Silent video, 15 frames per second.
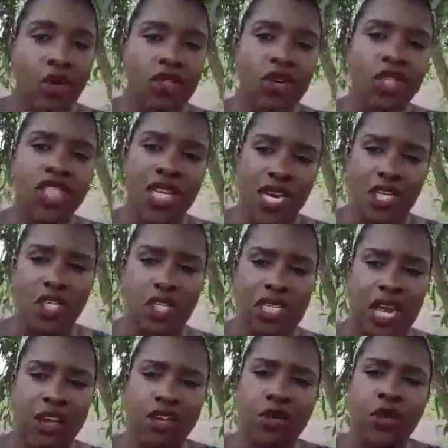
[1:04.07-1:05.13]
I know those
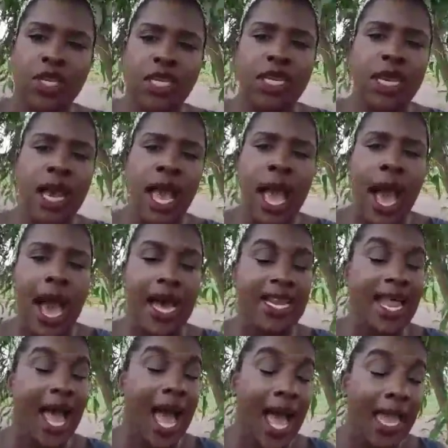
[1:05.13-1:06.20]
challenges are unique,
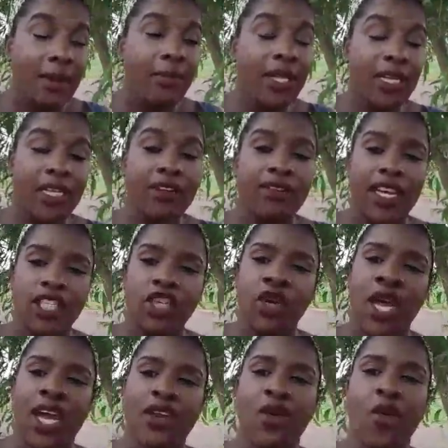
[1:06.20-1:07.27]
and I believe that you
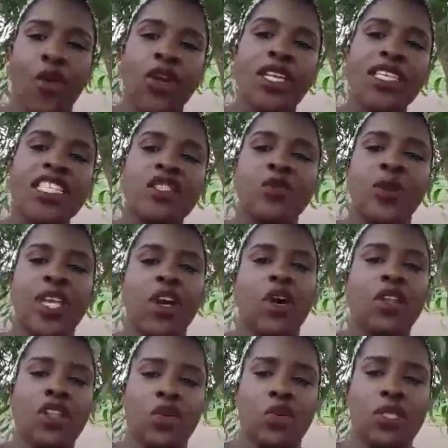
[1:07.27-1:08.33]
can only speak
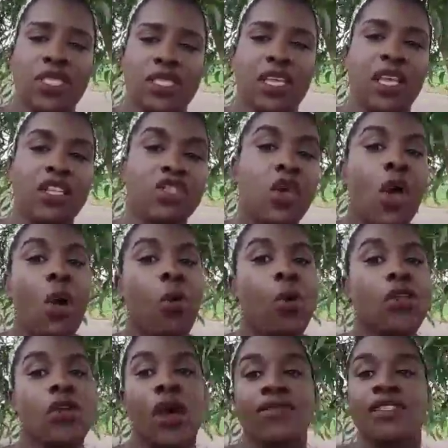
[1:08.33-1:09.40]
on those things
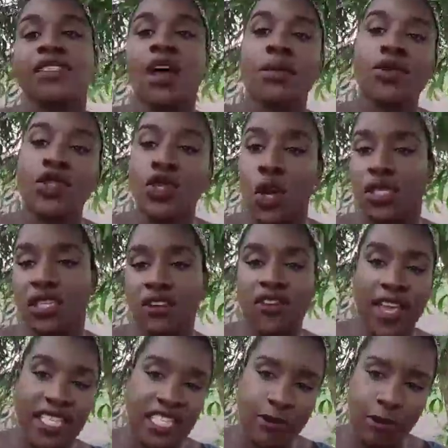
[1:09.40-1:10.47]
when you have some sort
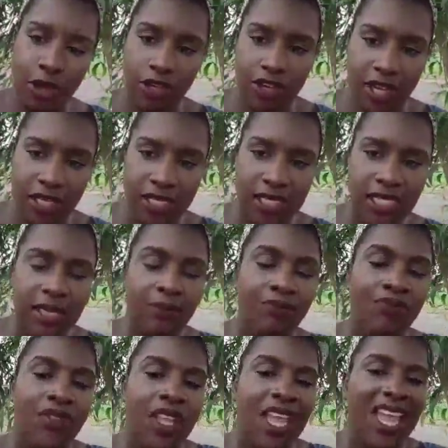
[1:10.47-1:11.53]
of experience
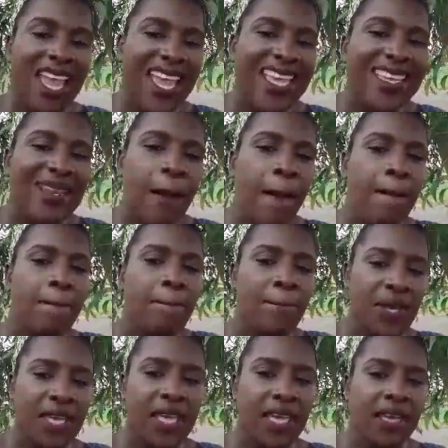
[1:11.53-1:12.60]
in
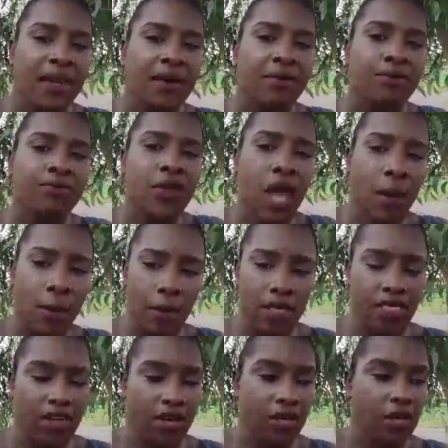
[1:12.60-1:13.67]
being a
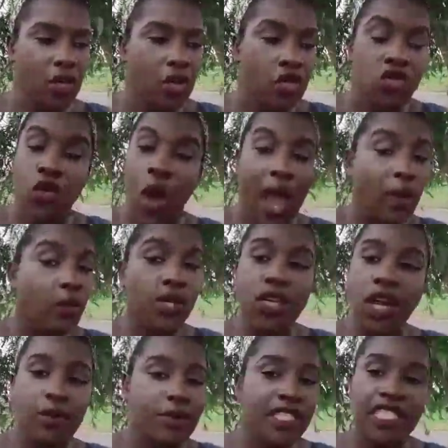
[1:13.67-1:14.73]
mother. So I would
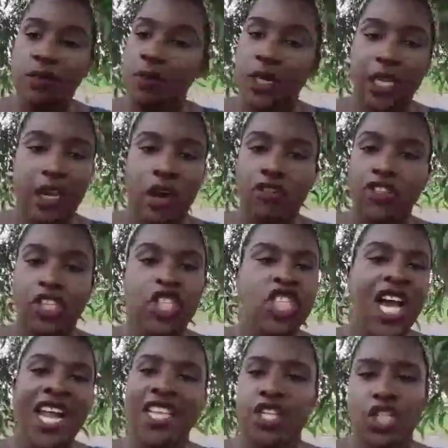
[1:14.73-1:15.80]
not be speaking of the
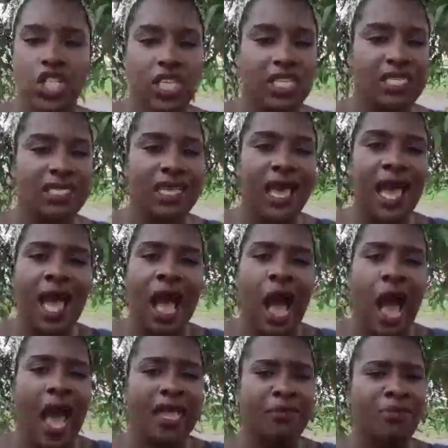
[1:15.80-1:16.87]
challenges
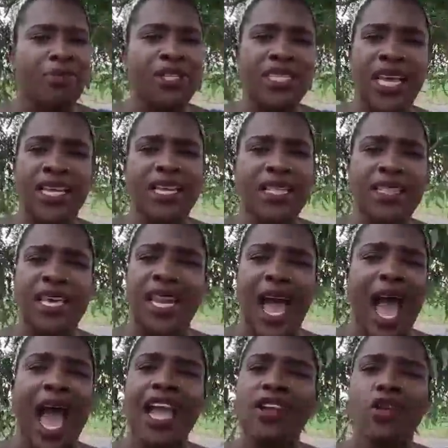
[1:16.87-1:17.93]
and pretending that
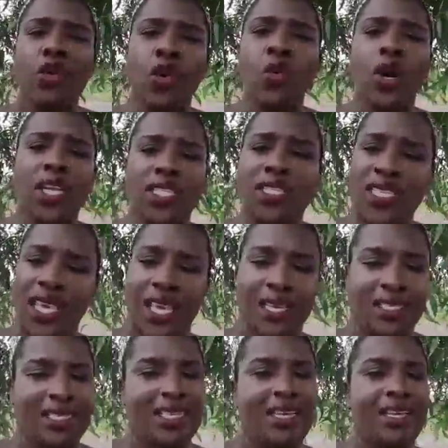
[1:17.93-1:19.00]
I know what it
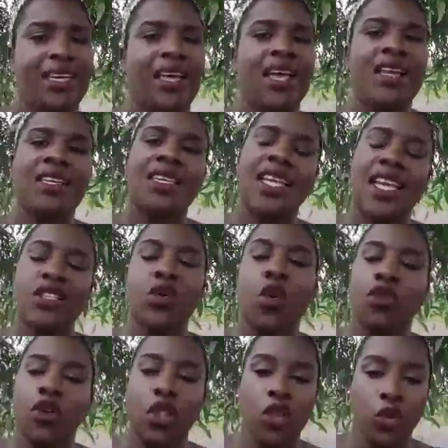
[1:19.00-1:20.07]
takes to get
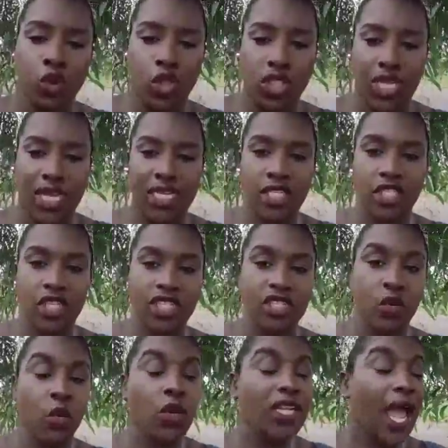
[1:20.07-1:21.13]
over those
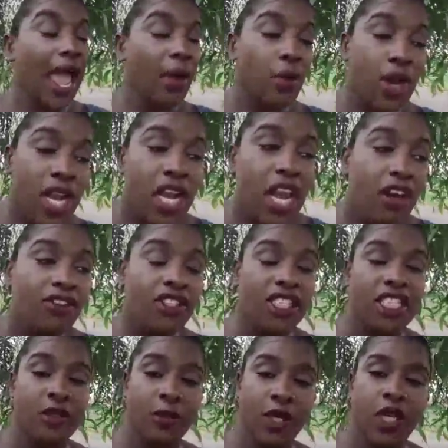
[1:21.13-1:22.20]
challenges. What I would love
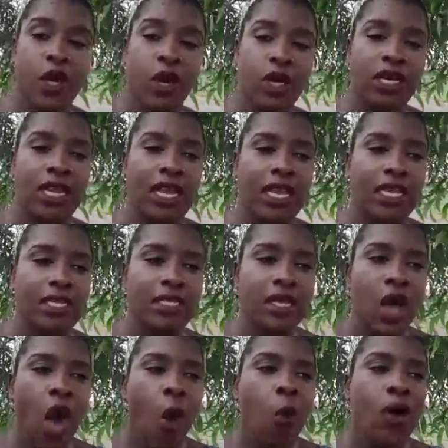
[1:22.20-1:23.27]
to speak on is
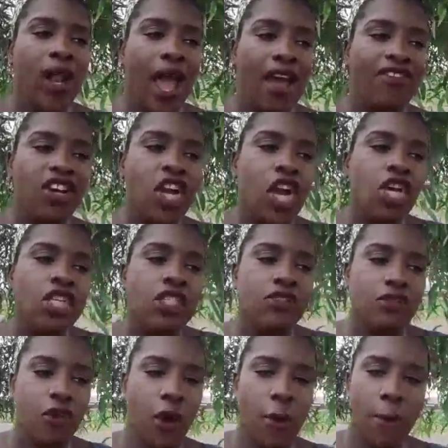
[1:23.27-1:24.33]
what I have learned
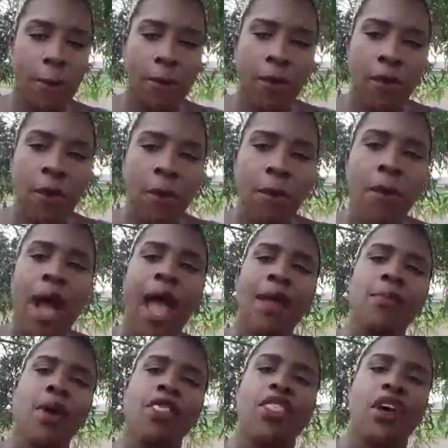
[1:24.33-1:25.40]
from
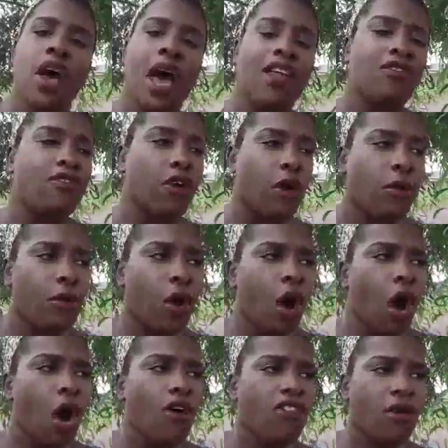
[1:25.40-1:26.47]
my mother and from
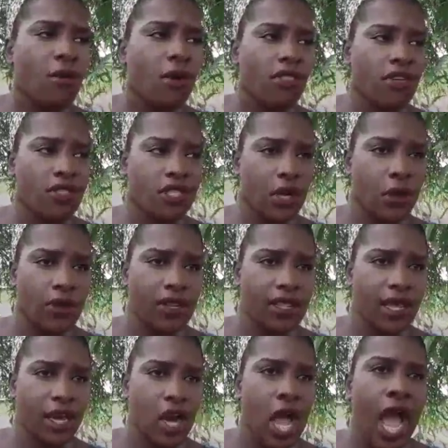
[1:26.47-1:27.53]
other mothers out
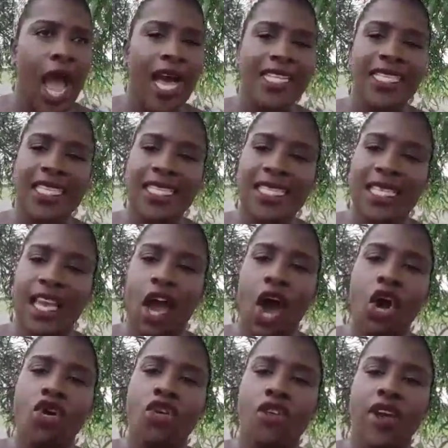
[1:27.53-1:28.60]
there, and to say
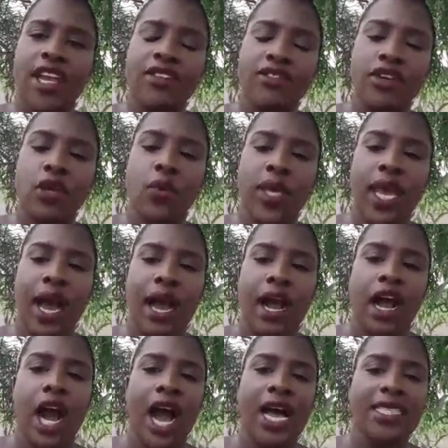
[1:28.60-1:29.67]
how grateful we
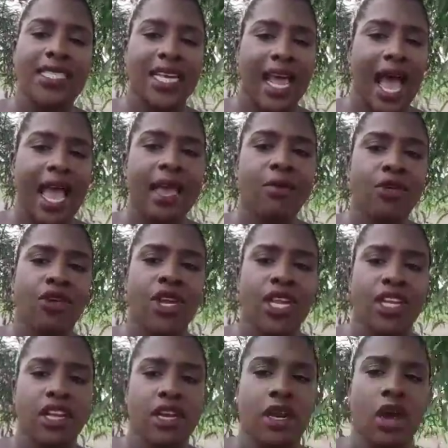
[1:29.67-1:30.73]
are as an I Am
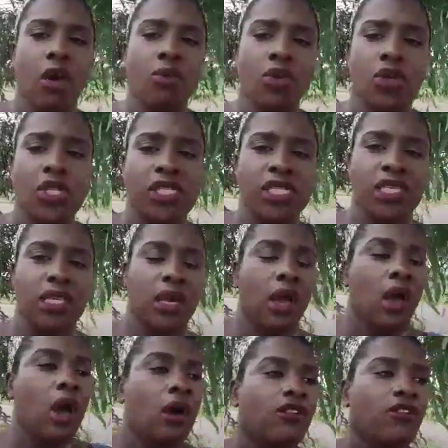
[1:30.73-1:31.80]
Grenadian community
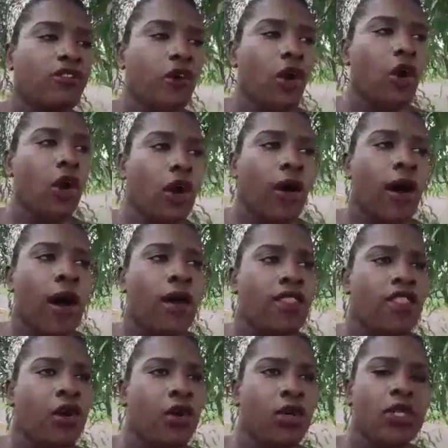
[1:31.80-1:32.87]
for
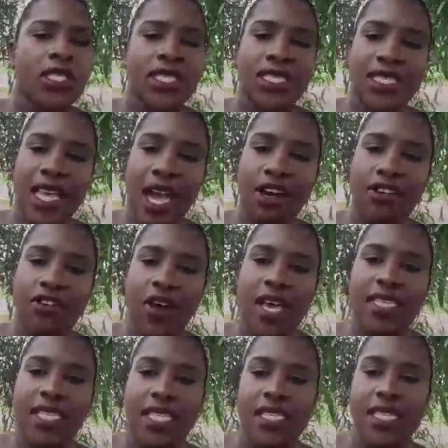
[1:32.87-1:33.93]
those
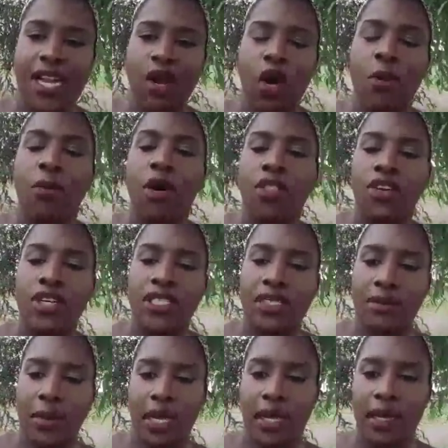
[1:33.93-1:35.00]
sacrifices that our
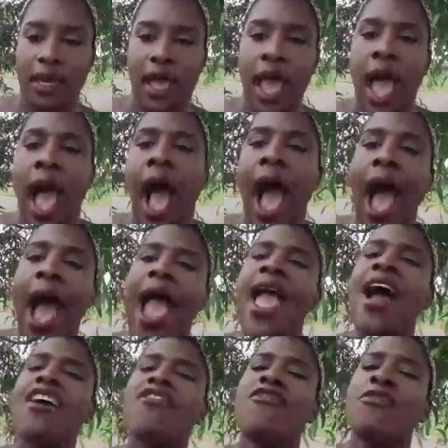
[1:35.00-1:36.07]
mothers made. I
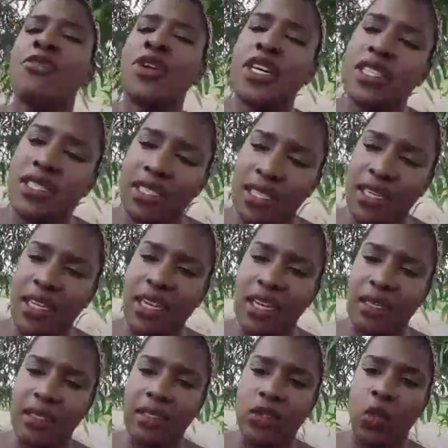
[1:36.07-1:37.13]
have personally
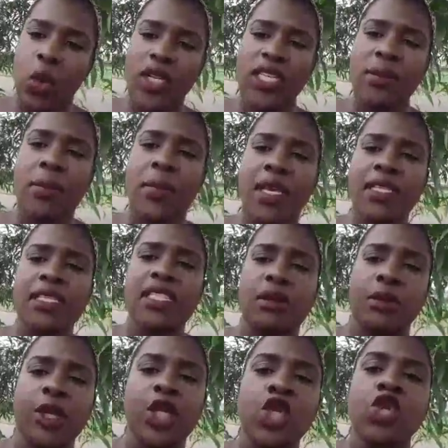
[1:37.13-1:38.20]
learned what it means
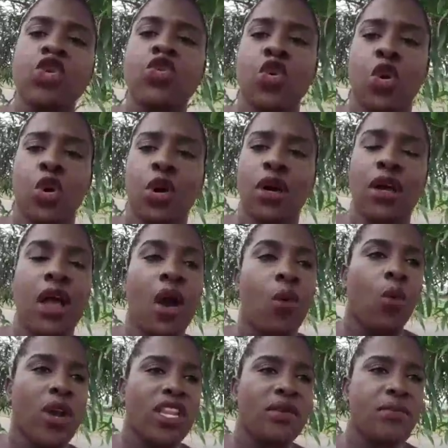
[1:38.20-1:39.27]
to be strong,
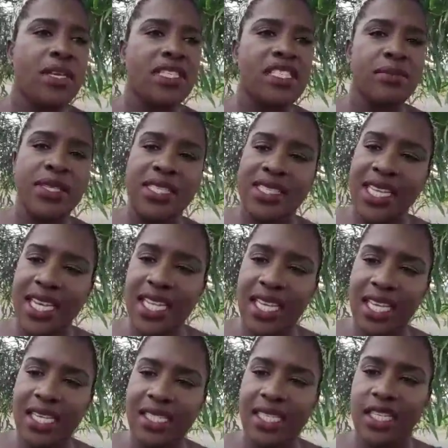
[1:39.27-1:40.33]
what it means to be
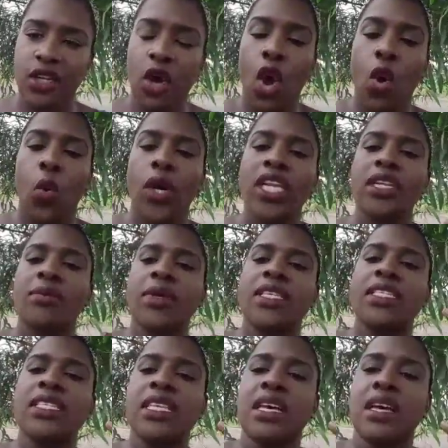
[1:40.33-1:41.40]
dedicated, what it
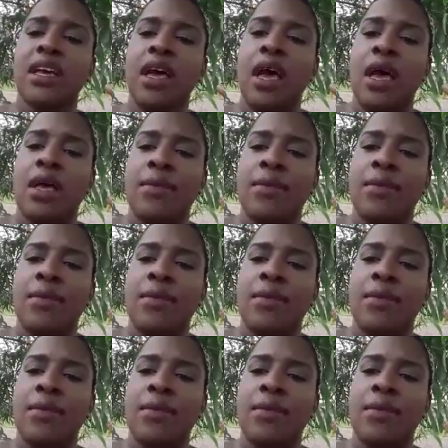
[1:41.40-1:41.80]
means to